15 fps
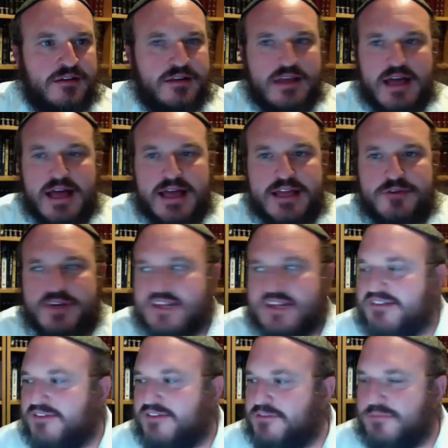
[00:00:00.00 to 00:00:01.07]
Hi,
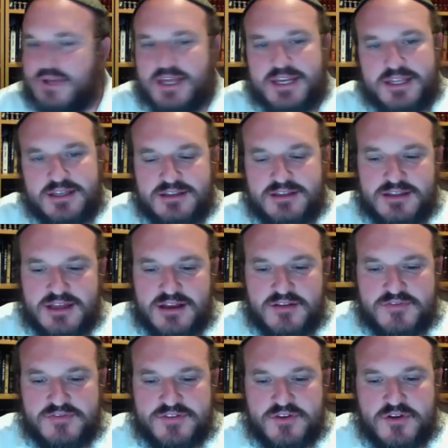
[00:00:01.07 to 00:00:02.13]
greetings everybody.
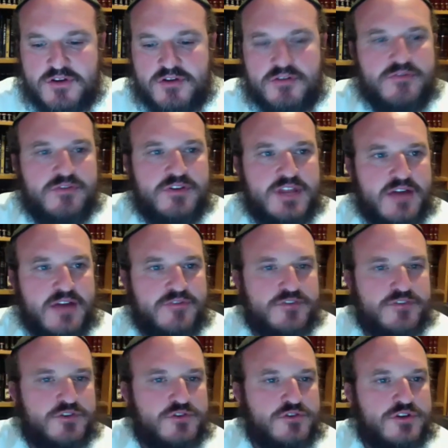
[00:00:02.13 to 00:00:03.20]
Erev Tov, good
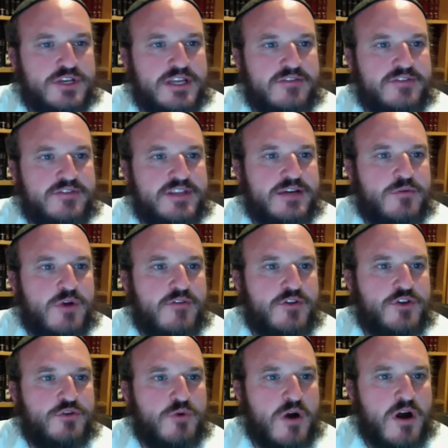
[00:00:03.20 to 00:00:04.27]
afternoon, good evening, wherever
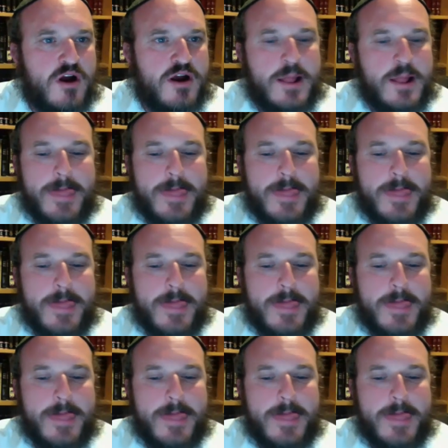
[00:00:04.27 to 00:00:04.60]
you are.